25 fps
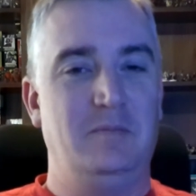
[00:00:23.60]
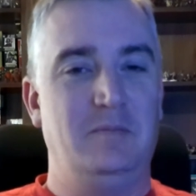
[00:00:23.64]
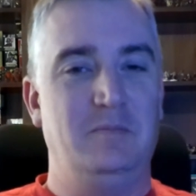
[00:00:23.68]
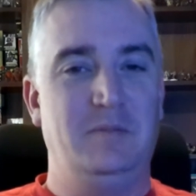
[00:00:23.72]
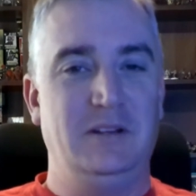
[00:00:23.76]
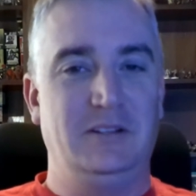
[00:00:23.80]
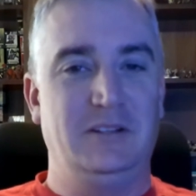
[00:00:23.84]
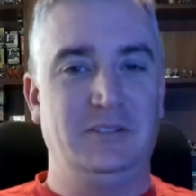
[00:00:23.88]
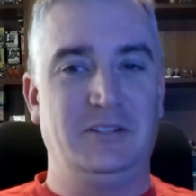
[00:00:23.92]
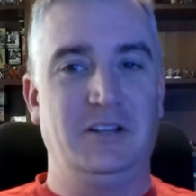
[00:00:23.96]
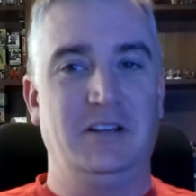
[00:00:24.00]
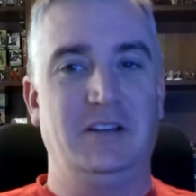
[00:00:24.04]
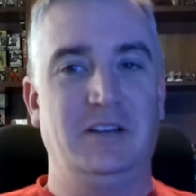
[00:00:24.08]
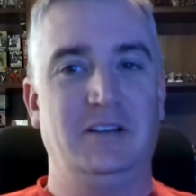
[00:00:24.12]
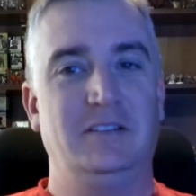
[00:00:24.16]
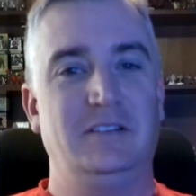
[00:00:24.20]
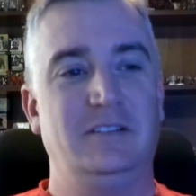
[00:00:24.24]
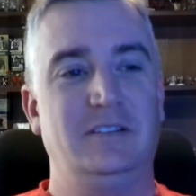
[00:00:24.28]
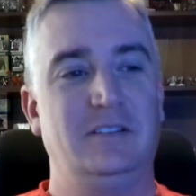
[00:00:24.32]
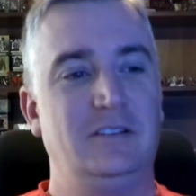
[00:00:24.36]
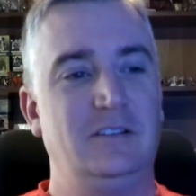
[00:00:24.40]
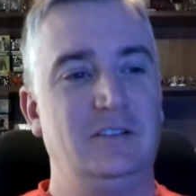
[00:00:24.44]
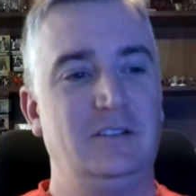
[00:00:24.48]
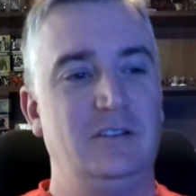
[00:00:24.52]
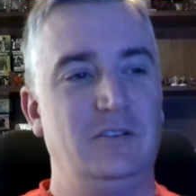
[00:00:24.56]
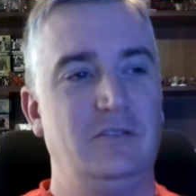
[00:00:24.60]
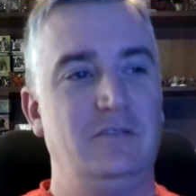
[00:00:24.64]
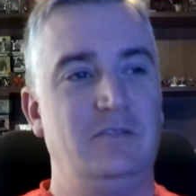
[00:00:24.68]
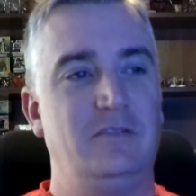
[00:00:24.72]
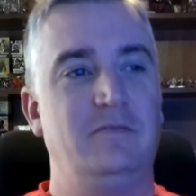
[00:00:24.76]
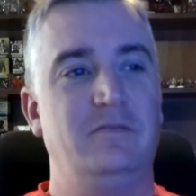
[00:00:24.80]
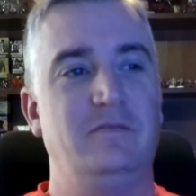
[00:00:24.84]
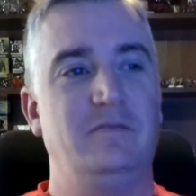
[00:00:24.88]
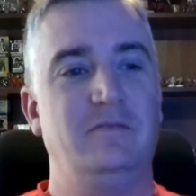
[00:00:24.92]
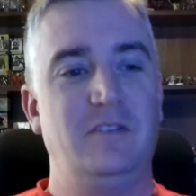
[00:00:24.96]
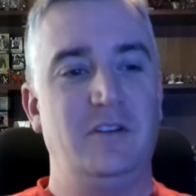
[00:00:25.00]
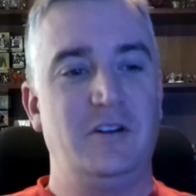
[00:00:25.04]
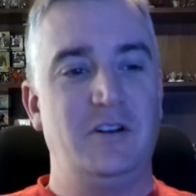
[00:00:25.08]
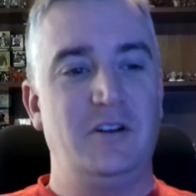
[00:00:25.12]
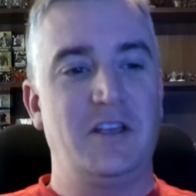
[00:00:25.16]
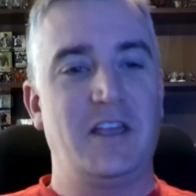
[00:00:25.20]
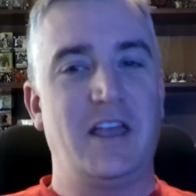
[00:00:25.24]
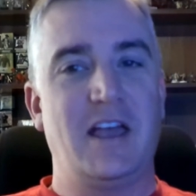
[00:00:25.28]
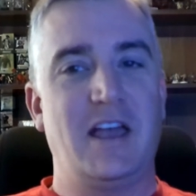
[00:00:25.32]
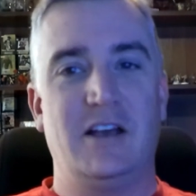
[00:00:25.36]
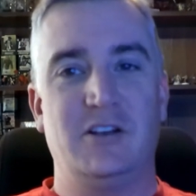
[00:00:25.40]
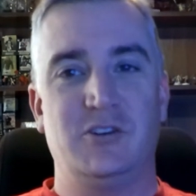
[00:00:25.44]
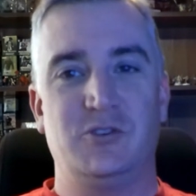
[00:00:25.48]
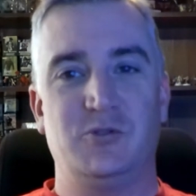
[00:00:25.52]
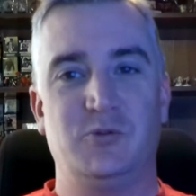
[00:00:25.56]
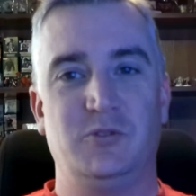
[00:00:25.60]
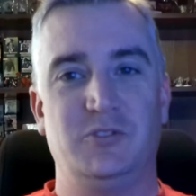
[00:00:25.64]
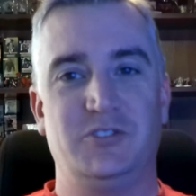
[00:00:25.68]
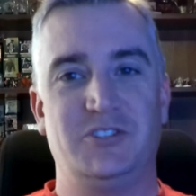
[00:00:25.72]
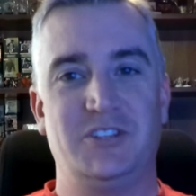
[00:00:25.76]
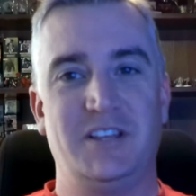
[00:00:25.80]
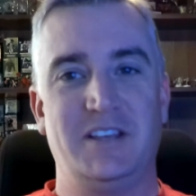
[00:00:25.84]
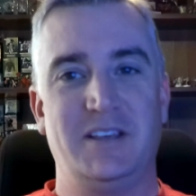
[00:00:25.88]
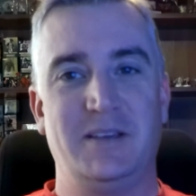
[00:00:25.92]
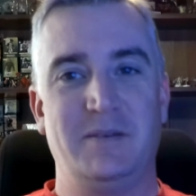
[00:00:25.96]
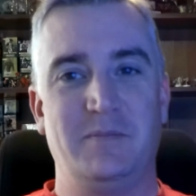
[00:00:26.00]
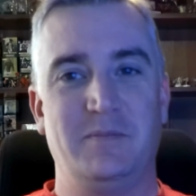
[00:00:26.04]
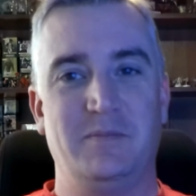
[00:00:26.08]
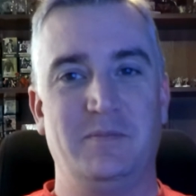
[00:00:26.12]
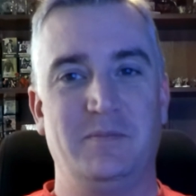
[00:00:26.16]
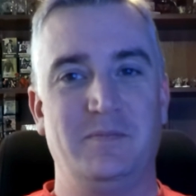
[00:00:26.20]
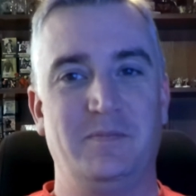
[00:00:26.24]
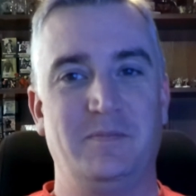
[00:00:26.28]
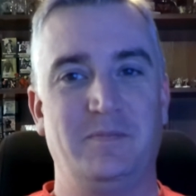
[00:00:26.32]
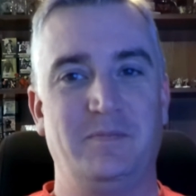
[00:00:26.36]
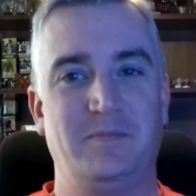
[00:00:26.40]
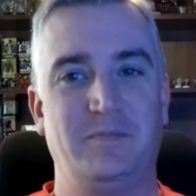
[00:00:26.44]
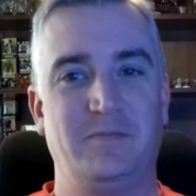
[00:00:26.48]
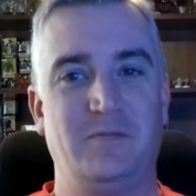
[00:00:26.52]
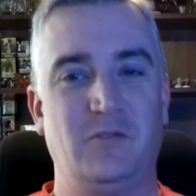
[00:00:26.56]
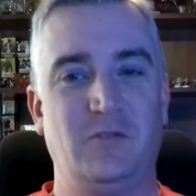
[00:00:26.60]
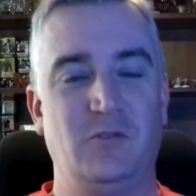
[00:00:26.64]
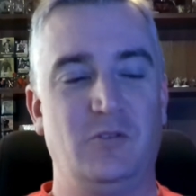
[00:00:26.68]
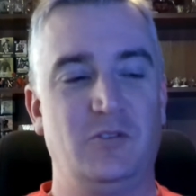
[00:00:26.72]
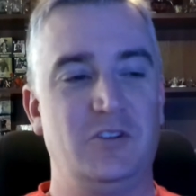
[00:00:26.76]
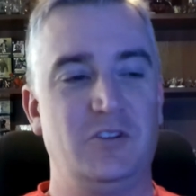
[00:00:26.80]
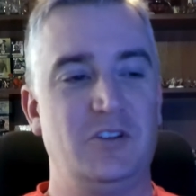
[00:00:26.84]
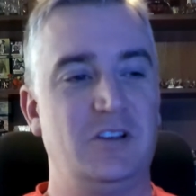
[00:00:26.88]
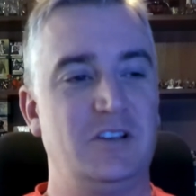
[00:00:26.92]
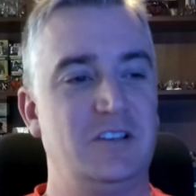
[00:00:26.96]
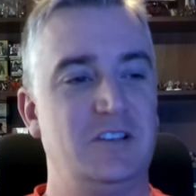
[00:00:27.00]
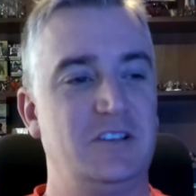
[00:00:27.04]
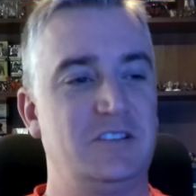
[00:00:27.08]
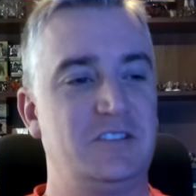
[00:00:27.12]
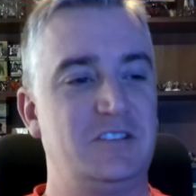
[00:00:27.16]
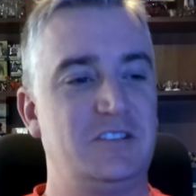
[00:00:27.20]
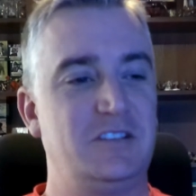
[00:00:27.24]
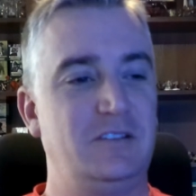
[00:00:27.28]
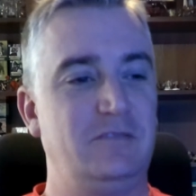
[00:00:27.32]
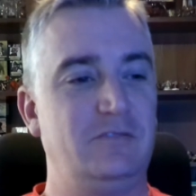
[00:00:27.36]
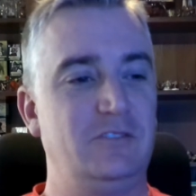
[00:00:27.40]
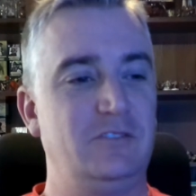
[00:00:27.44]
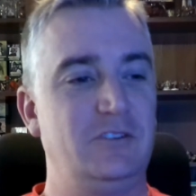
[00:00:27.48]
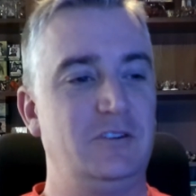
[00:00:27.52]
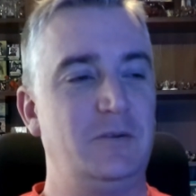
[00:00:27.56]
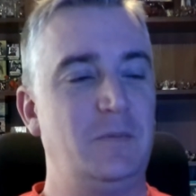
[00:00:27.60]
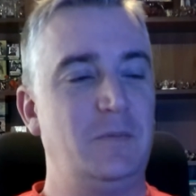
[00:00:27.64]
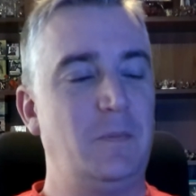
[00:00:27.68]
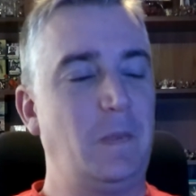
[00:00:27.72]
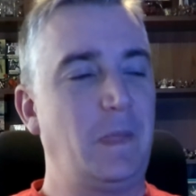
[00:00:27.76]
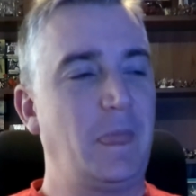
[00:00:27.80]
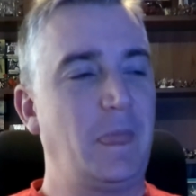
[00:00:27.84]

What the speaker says: built a very casual team for a silver